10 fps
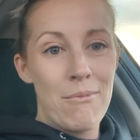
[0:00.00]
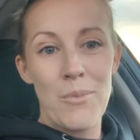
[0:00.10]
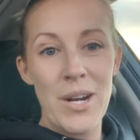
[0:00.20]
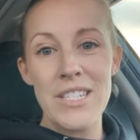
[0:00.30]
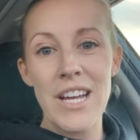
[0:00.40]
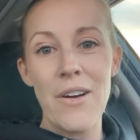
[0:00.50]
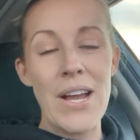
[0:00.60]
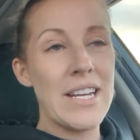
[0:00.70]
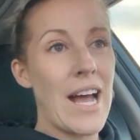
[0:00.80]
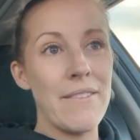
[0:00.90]
we're good to go. I
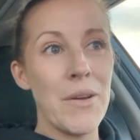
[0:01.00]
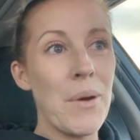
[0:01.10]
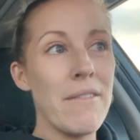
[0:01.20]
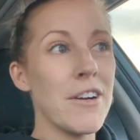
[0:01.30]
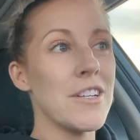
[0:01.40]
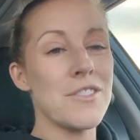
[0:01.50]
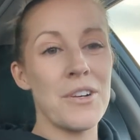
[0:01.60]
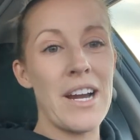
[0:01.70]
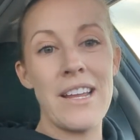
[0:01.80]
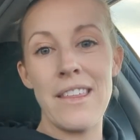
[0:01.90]
didn't have any waivers
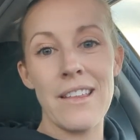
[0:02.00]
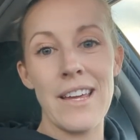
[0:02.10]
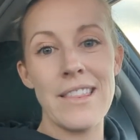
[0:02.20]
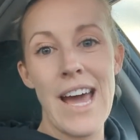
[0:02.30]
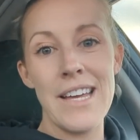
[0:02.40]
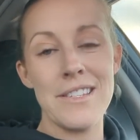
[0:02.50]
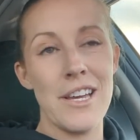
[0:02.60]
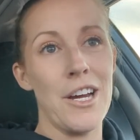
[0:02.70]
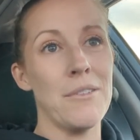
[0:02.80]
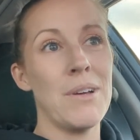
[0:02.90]
or anything like that.
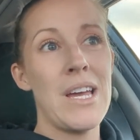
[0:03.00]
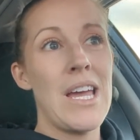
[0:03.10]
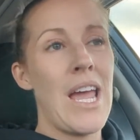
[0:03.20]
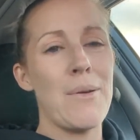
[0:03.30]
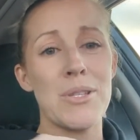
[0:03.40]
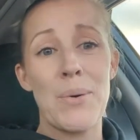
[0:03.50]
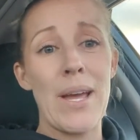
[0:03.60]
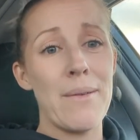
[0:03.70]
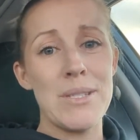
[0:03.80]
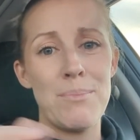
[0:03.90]
So it was
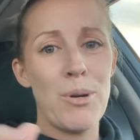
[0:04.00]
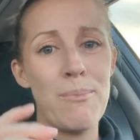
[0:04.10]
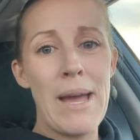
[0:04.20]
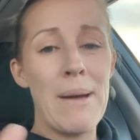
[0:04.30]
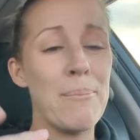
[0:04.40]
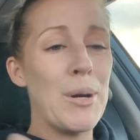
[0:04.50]
quick. It was boom, bam,